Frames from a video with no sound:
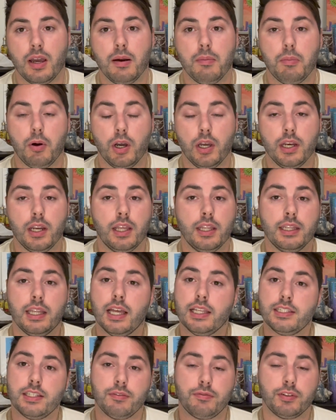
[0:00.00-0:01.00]
But
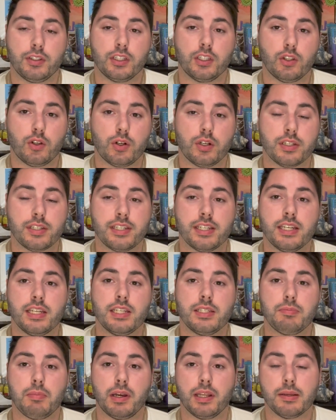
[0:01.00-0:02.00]
that's it for the Allure of the
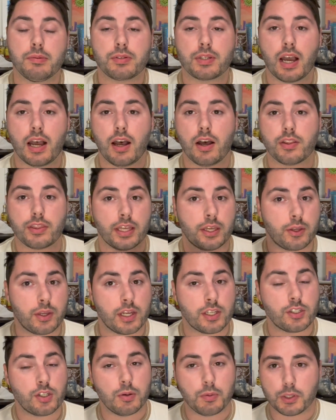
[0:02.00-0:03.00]
Seas. My name's Kyle. Thank you
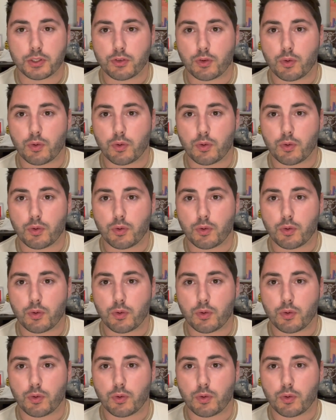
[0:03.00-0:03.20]
guys so much for